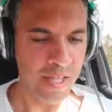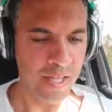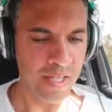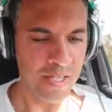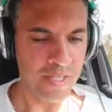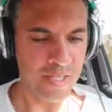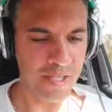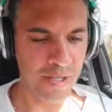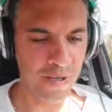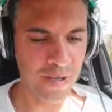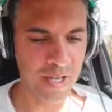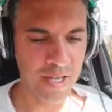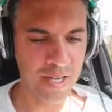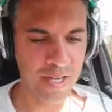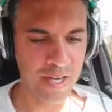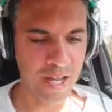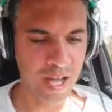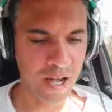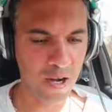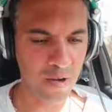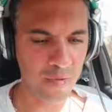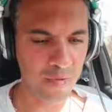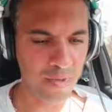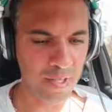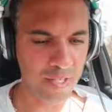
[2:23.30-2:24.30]
So, and
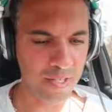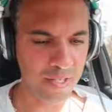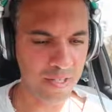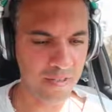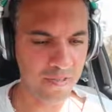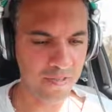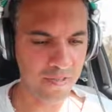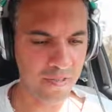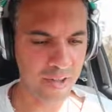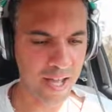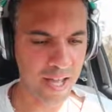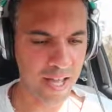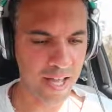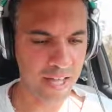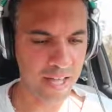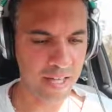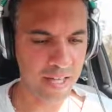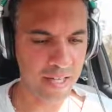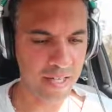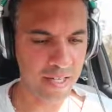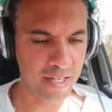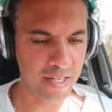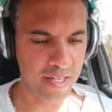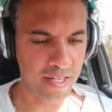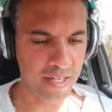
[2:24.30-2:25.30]
now we
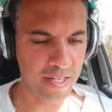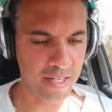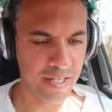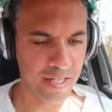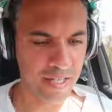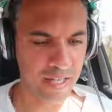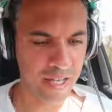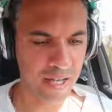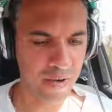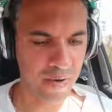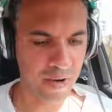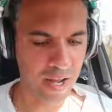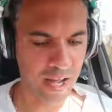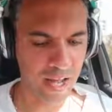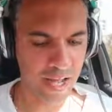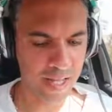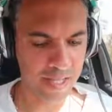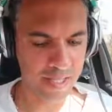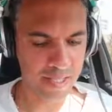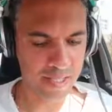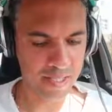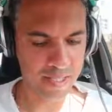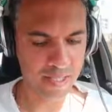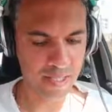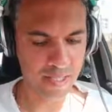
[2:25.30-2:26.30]
define the
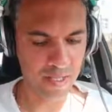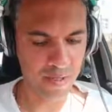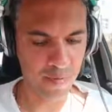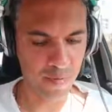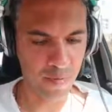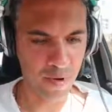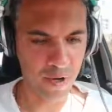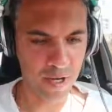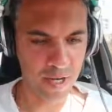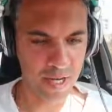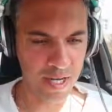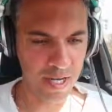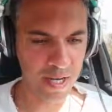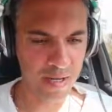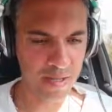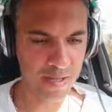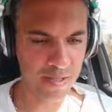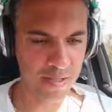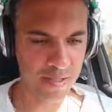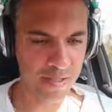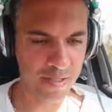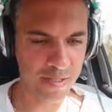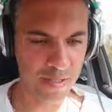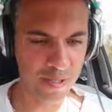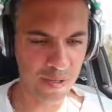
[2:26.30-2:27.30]
Keras model.
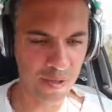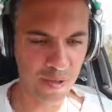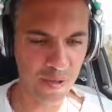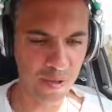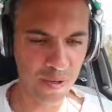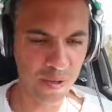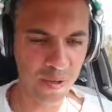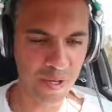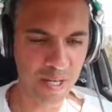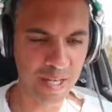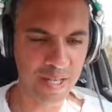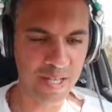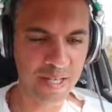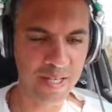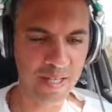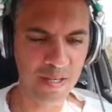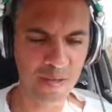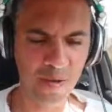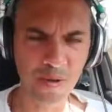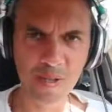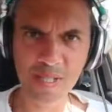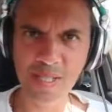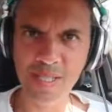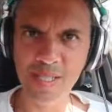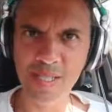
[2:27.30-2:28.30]
So it
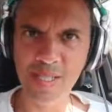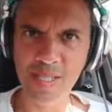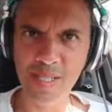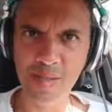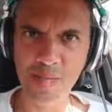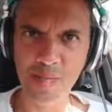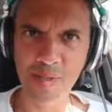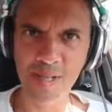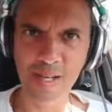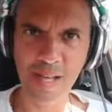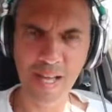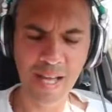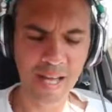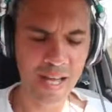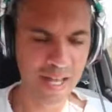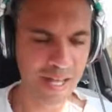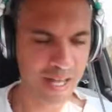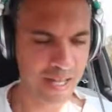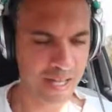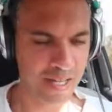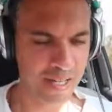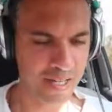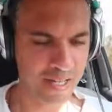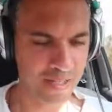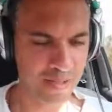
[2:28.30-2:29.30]
looks
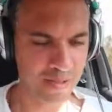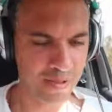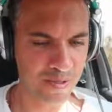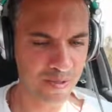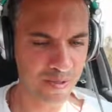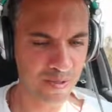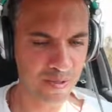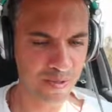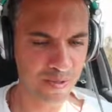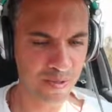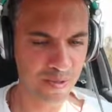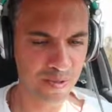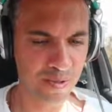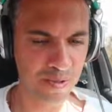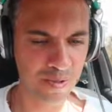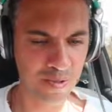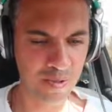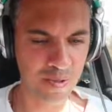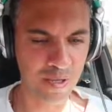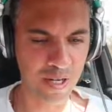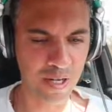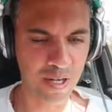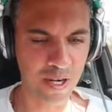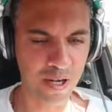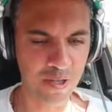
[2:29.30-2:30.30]
similar
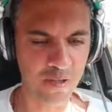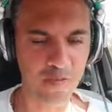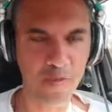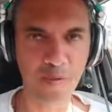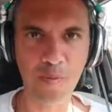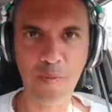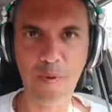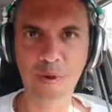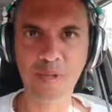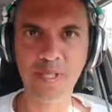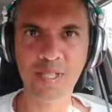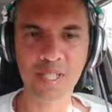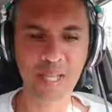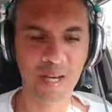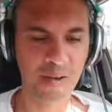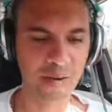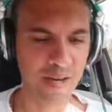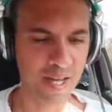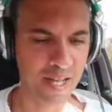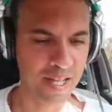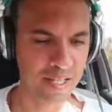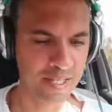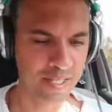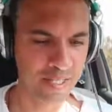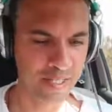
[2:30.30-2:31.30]
to out-of-the-box
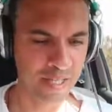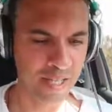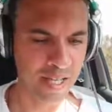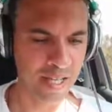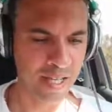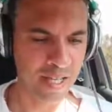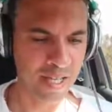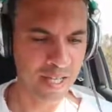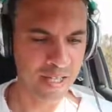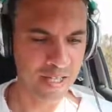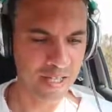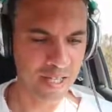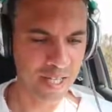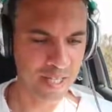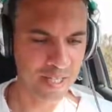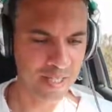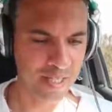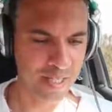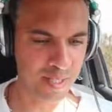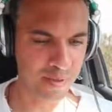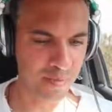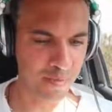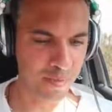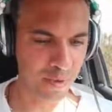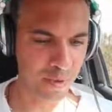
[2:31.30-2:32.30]
Keras,
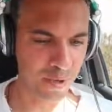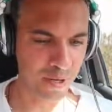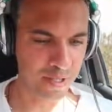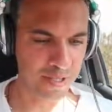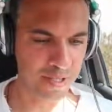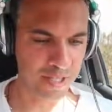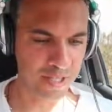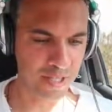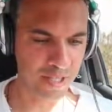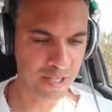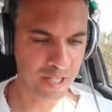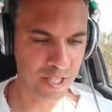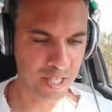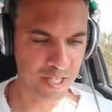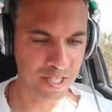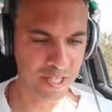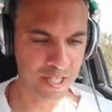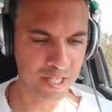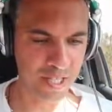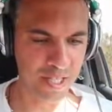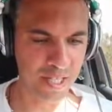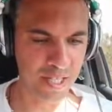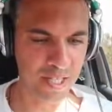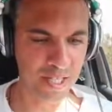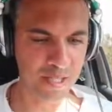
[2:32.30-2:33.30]
just imports
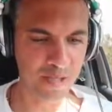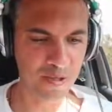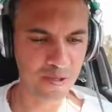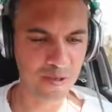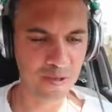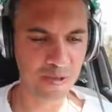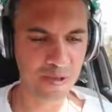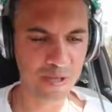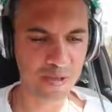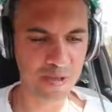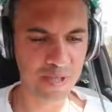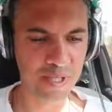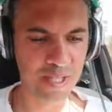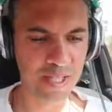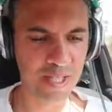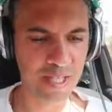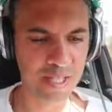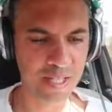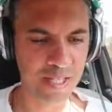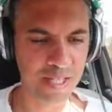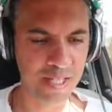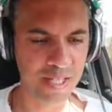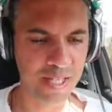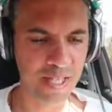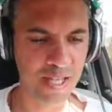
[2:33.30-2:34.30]
changed here. So you see
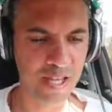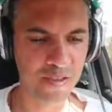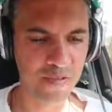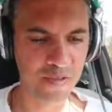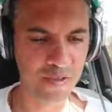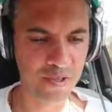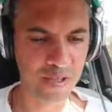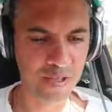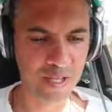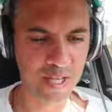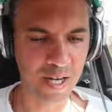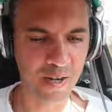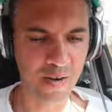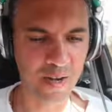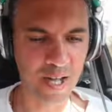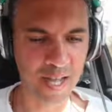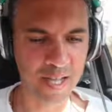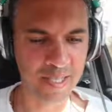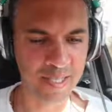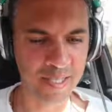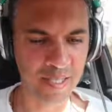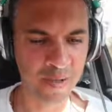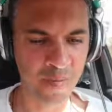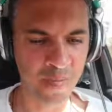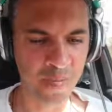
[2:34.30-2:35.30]
here
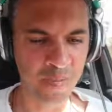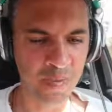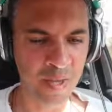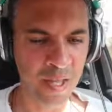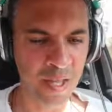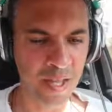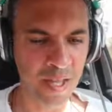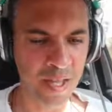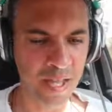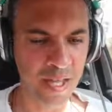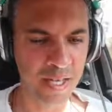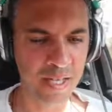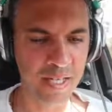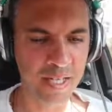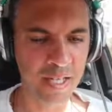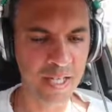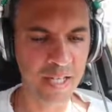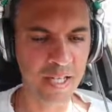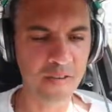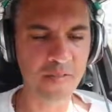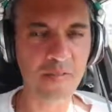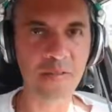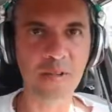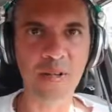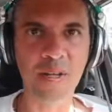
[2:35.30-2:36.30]
tf.keras and
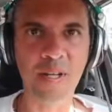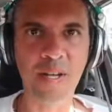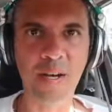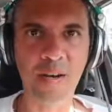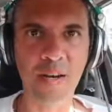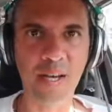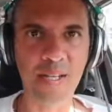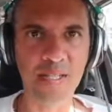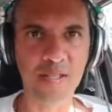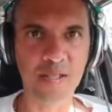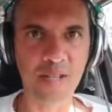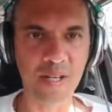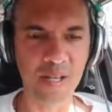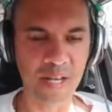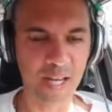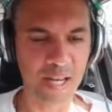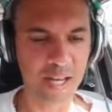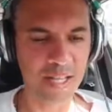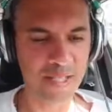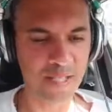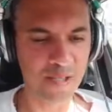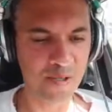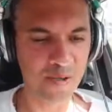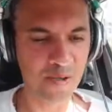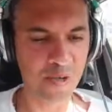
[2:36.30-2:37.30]

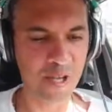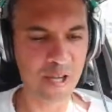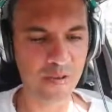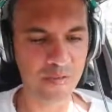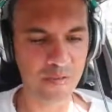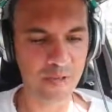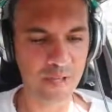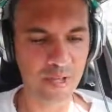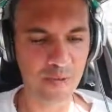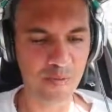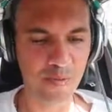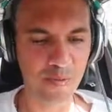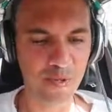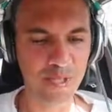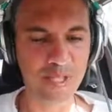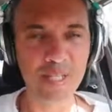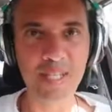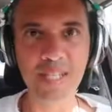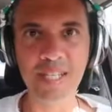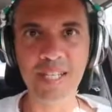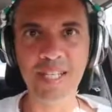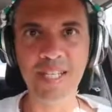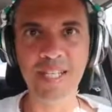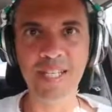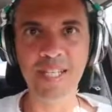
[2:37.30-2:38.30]
tf.keras.layer. So you have a
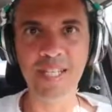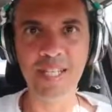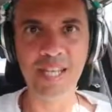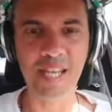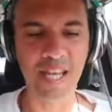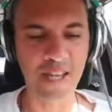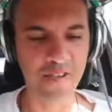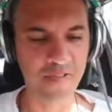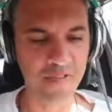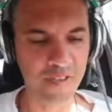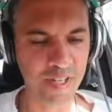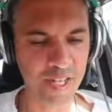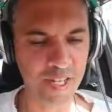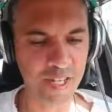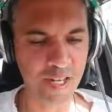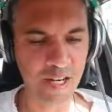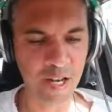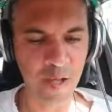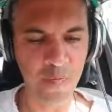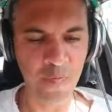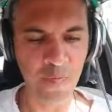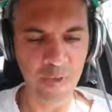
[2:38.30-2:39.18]
preceding tf here,